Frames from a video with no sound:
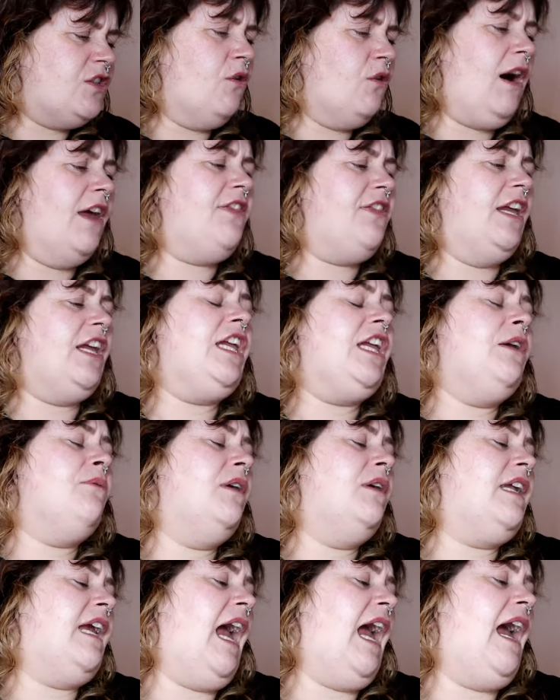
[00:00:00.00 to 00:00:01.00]
So I think you
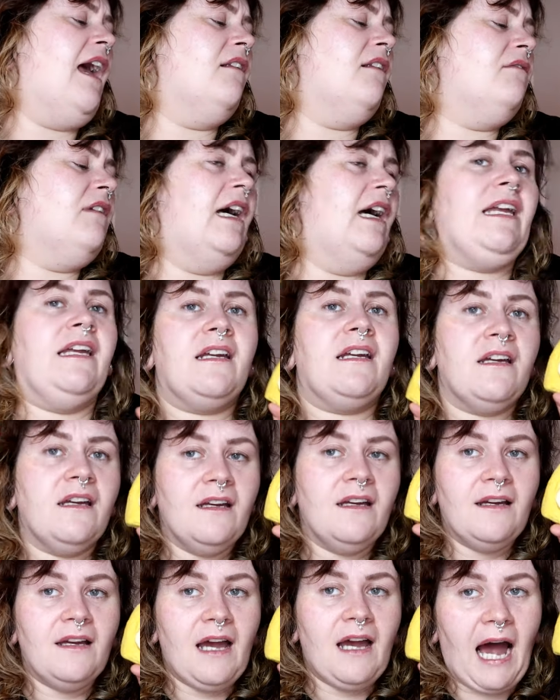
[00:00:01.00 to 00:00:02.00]
would get
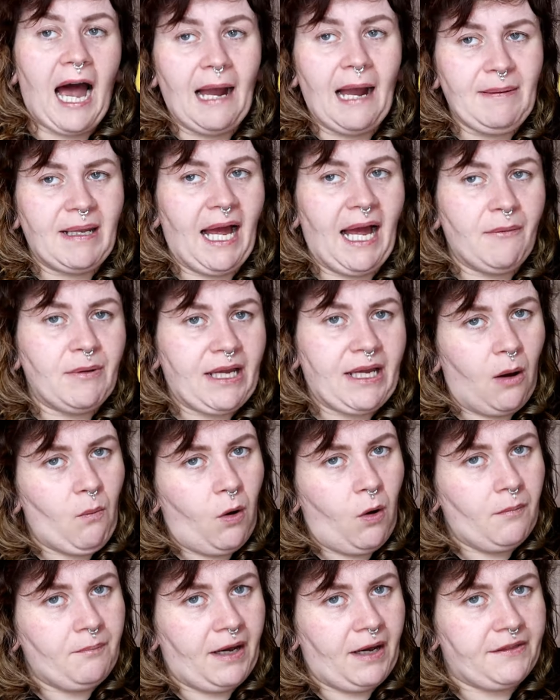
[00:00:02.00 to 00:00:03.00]
I would get
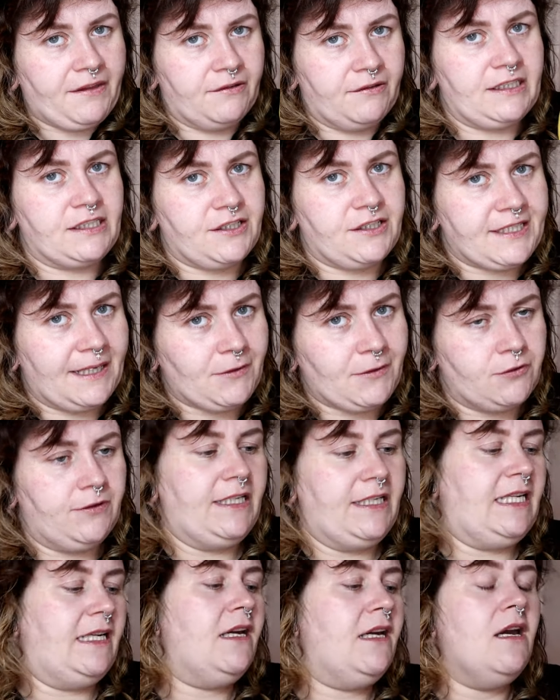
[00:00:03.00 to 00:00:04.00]
one bath out of this because I'm
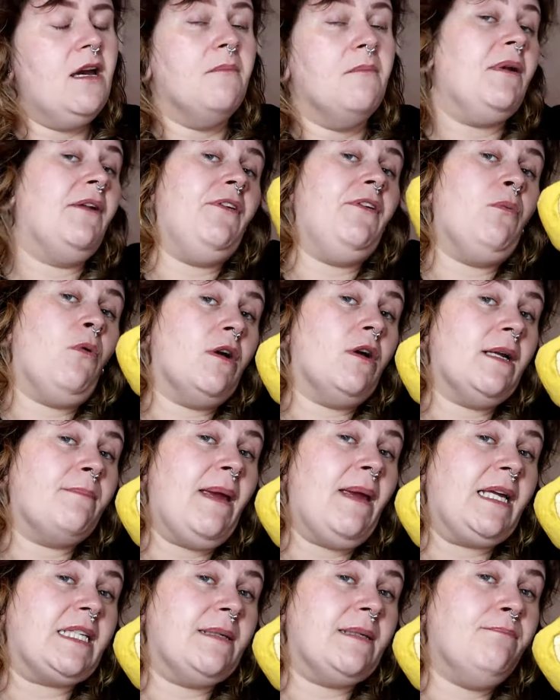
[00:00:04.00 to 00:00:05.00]
greedy, but if you want to
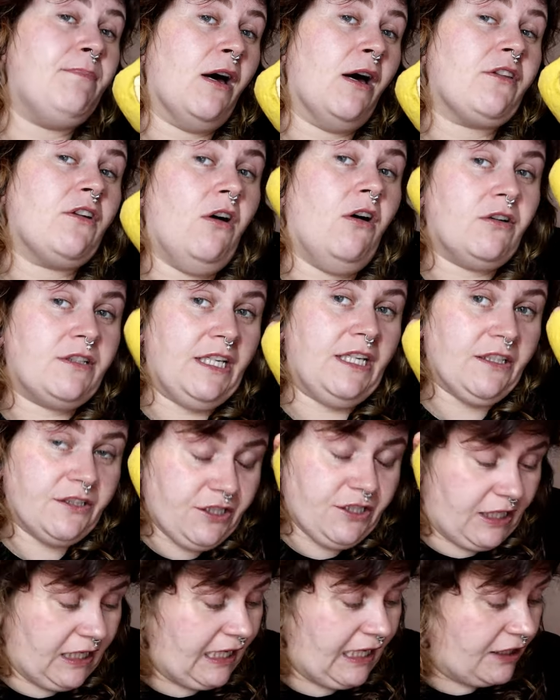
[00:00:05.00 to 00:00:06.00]
make some bath
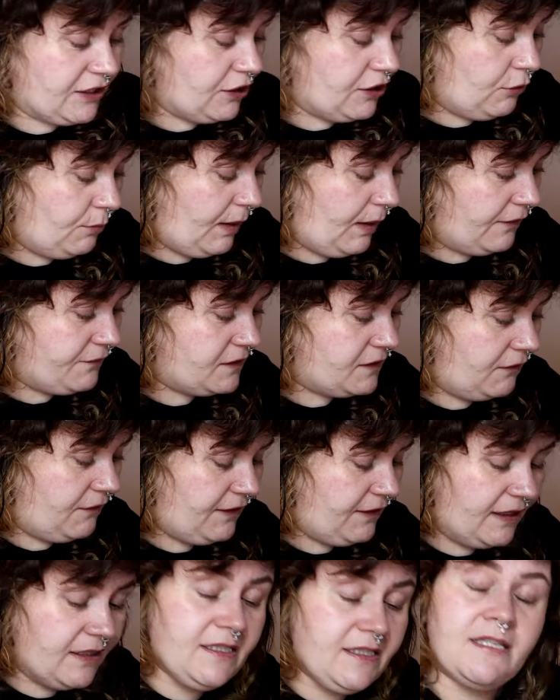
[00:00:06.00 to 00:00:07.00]
cocktails, you could get two baths out
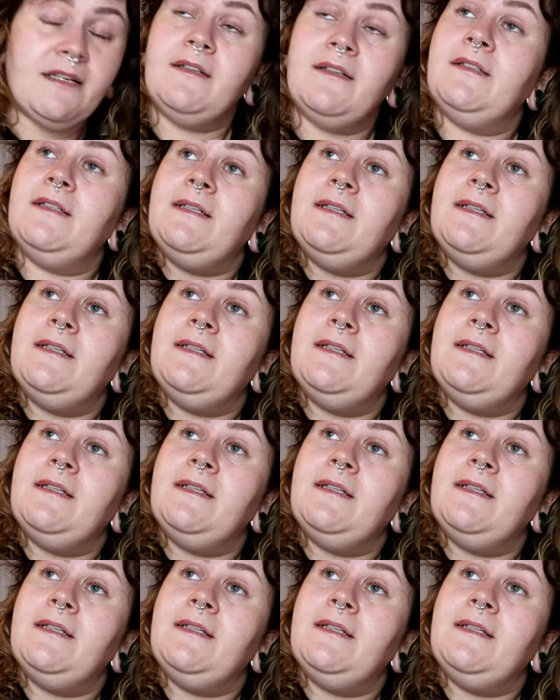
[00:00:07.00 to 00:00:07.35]
of this.